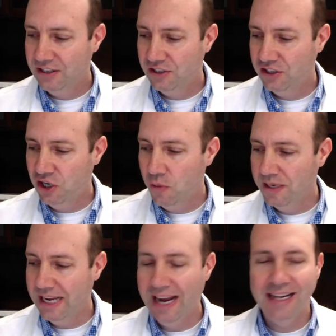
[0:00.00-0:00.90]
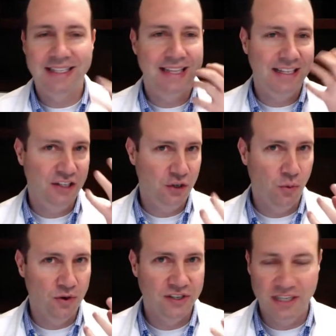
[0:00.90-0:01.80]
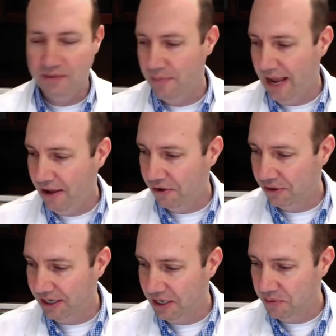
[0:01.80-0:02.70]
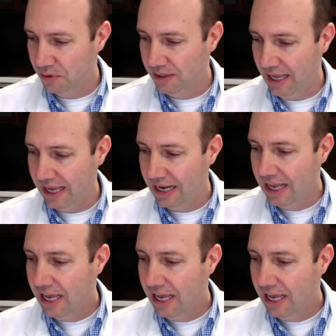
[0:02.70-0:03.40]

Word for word: Stomatitis, that's sores in the mouth. It helps with that.